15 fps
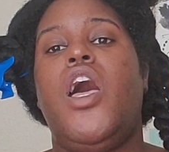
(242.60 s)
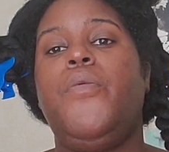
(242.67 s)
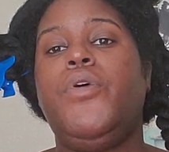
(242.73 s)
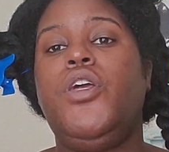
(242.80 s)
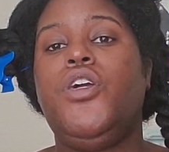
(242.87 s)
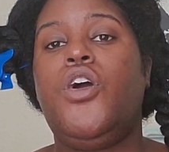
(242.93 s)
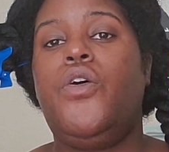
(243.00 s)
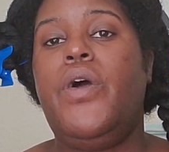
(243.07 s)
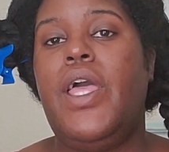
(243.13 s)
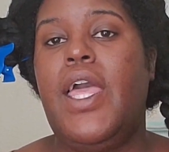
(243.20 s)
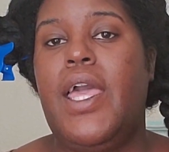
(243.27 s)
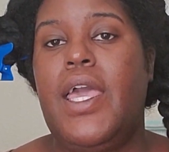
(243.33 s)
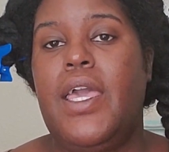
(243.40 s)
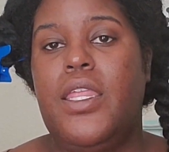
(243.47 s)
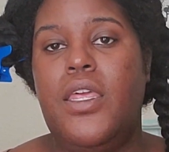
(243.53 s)
I'm gonna go
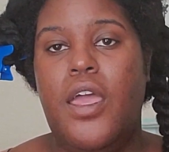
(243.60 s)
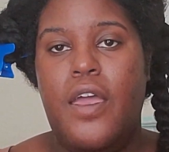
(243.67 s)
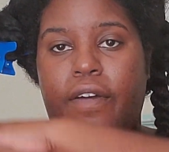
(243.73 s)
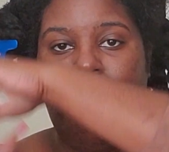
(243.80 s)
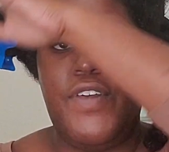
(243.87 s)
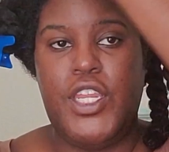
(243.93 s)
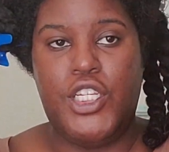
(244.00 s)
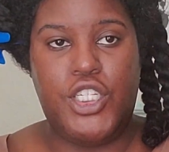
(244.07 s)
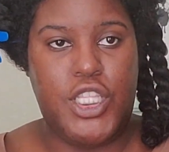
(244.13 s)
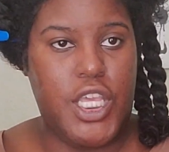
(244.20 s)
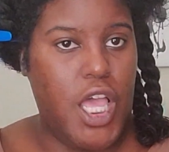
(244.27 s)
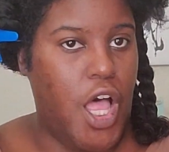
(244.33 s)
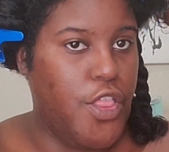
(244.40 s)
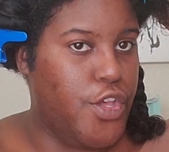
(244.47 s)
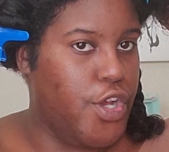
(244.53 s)
ahead, finish the
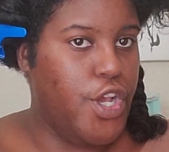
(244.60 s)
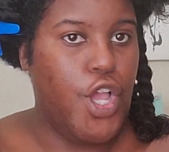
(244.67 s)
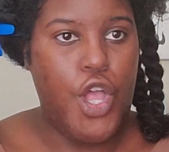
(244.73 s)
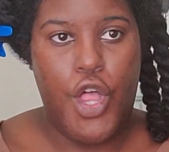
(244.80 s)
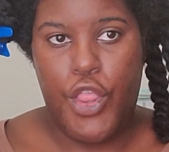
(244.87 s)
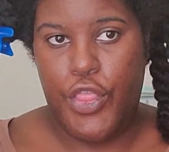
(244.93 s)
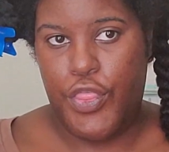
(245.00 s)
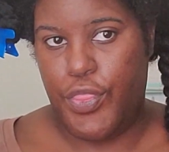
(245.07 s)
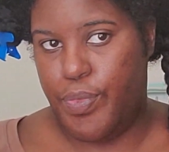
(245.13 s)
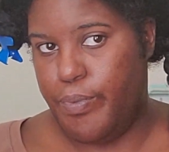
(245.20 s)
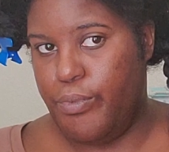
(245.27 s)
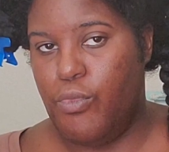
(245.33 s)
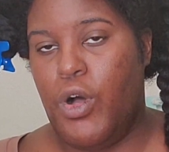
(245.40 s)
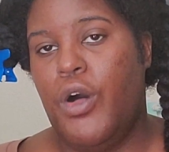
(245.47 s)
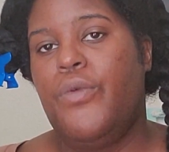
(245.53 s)
other,
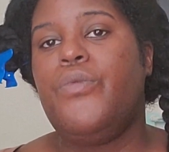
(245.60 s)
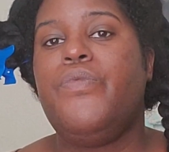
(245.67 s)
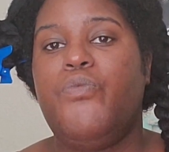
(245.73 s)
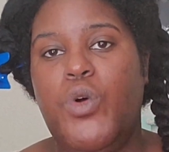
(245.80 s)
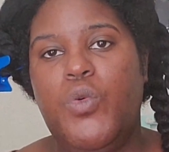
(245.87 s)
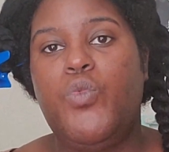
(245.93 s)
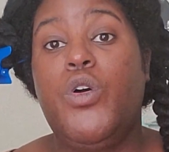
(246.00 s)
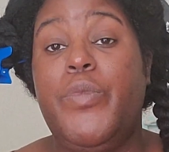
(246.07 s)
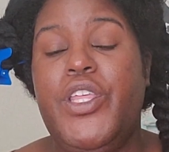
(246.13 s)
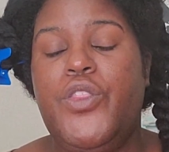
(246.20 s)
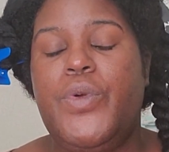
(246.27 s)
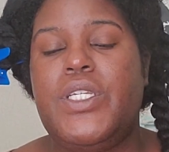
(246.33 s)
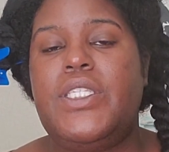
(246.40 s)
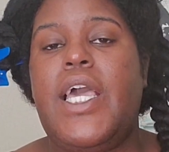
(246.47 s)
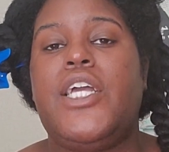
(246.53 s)
well, what will be
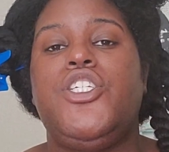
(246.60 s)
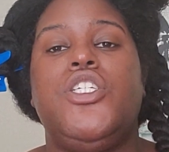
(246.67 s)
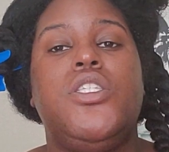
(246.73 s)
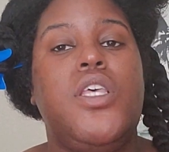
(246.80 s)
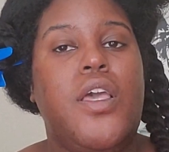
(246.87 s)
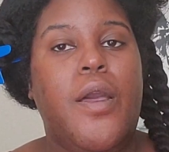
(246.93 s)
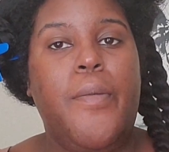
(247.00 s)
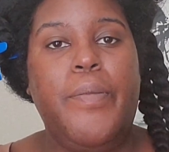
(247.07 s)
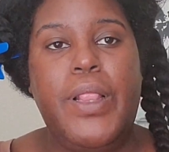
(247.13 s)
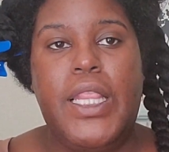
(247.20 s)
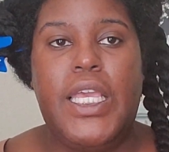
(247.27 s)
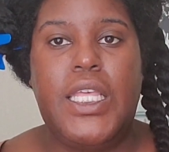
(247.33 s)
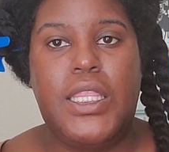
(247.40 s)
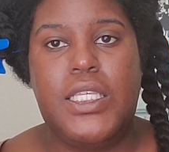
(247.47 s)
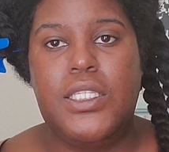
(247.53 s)
3 sections,
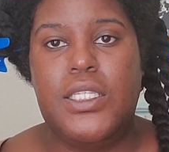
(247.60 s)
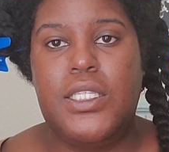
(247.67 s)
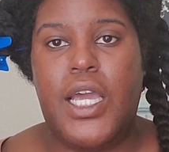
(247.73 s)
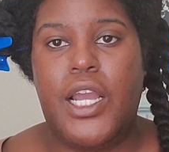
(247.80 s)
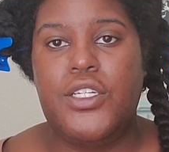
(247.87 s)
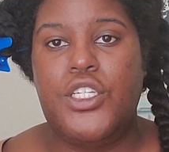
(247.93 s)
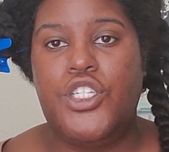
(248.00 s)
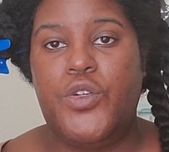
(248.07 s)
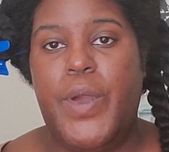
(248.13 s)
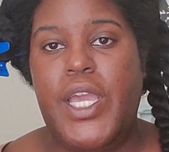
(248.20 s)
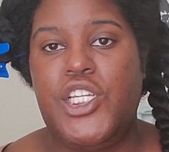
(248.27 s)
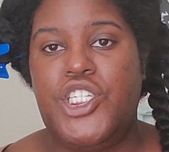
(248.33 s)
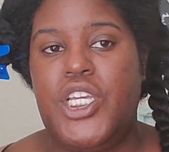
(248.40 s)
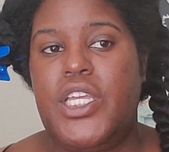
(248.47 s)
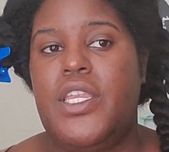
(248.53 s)
complete this entire
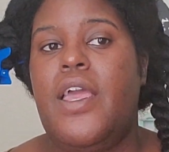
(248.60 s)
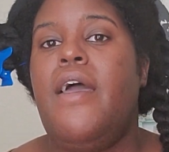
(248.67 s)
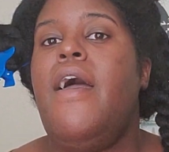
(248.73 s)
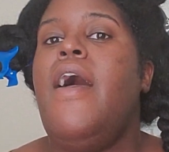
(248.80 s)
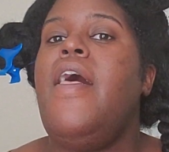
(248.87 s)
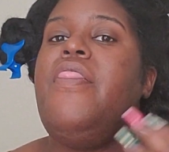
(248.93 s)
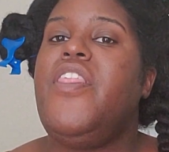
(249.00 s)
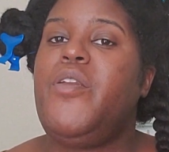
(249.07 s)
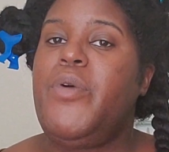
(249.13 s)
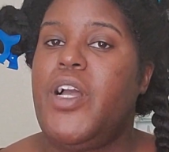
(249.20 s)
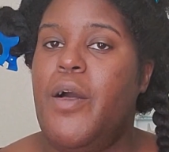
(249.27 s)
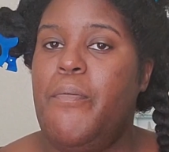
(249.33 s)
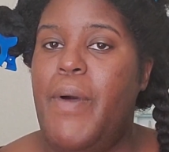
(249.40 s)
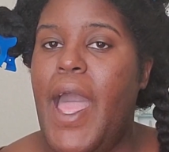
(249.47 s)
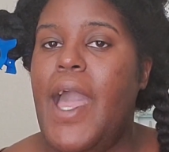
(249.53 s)
situation. Then I'm gonna
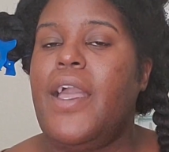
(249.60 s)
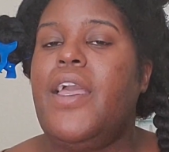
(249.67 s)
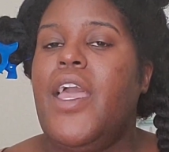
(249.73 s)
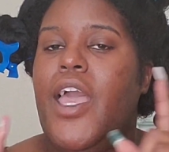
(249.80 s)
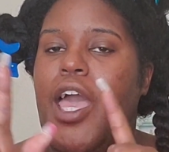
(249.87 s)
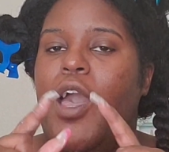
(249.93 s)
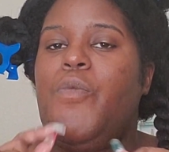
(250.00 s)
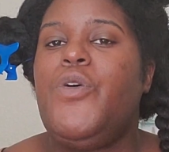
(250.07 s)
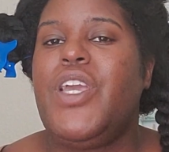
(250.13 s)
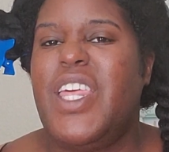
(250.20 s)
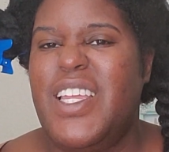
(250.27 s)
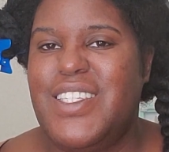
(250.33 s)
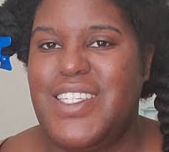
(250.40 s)
come back and we'll get into